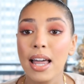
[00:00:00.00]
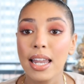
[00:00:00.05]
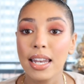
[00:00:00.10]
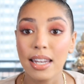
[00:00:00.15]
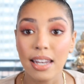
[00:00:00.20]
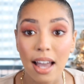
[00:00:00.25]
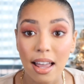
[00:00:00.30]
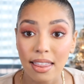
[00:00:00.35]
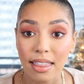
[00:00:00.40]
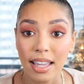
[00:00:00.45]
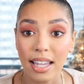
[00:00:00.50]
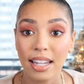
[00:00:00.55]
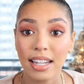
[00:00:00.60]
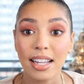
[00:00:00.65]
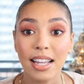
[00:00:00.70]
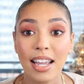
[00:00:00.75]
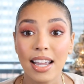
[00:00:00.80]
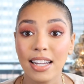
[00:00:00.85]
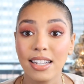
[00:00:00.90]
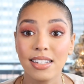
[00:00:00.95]

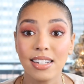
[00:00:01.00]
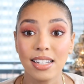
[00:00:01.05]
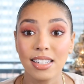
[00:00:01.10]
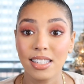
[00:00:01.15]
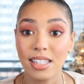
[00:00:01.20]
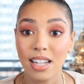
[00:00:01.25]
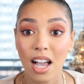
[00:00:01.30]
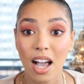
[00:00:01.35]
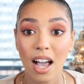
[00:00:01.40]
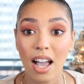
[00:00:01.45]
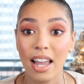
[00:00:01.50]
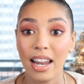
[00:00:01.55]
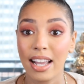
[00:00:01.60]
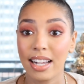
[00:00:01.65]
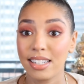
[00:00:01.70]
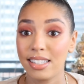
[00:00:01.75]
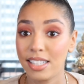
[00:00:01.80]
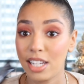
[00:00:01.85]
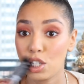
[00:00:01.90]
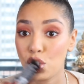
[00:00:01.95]
Nothing. It does not
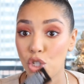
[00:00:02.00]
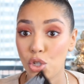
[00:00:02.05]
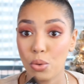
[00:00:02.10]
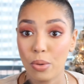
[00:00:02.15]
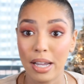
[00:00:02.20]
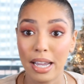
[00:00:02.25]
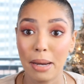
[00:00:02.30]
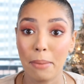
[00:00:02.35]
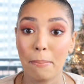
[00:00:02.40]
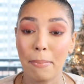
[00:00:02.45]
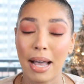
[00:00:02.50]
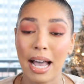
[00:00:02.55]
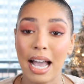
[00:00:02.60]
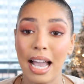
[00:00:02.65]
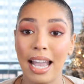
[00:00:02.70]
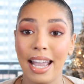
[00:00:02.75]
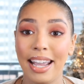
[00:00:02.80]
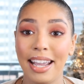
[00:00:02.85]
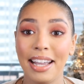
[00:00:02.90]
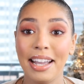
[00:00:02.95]
accentuate
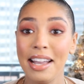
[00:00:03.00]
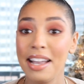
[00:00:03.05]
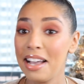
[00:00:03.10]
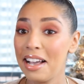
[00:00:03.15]
my